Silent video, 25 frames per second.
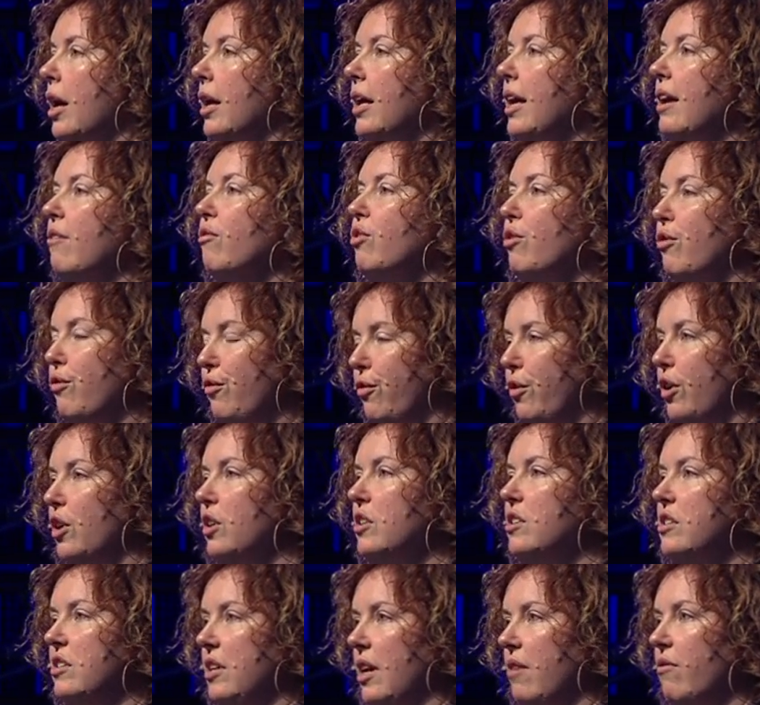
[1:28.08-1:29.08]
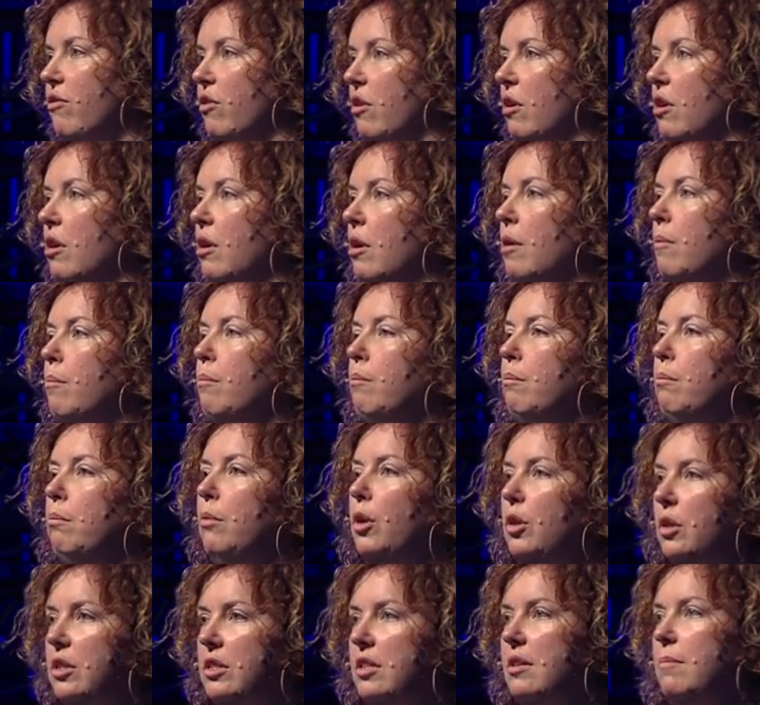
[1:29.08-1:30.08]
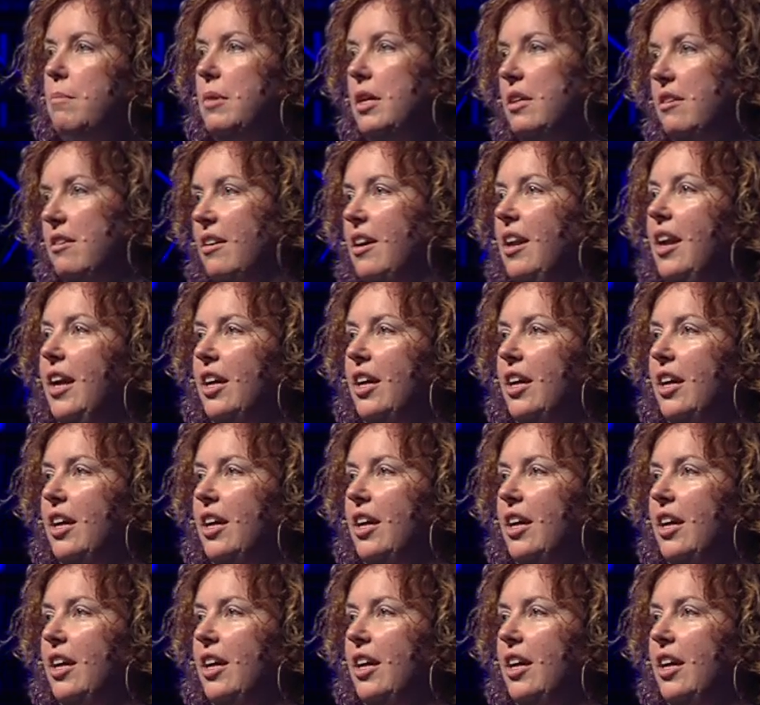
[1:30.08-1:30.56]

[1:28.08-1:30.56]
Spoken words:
gave the first ever multimedia